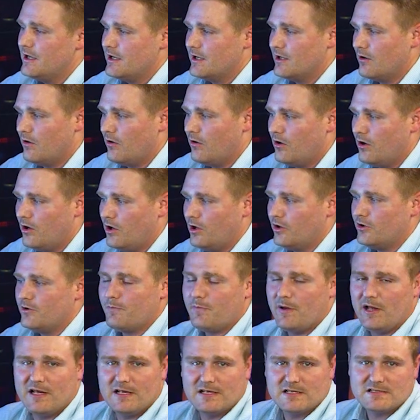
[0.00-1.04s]
It all
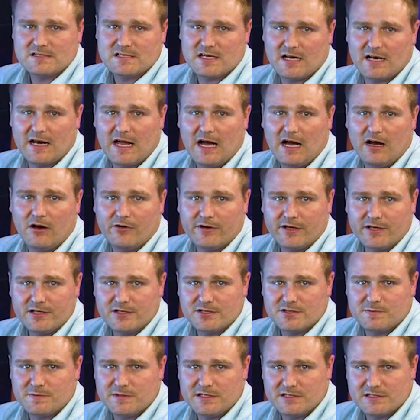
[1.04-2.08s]
depends on how
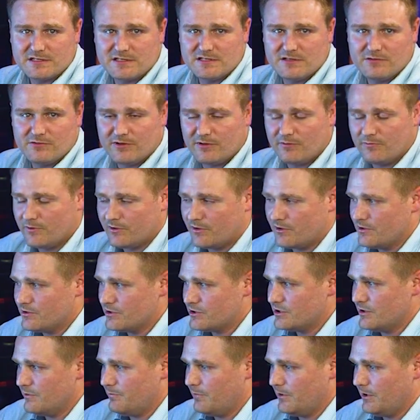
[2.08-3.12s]
HP is doing with their
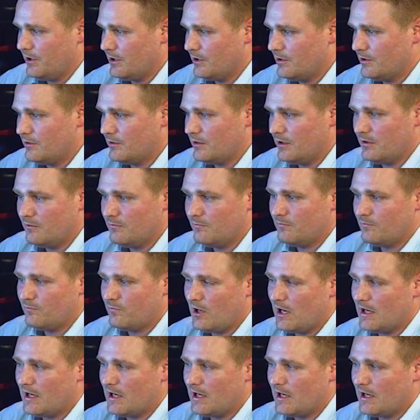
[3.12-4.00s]
shipping and, and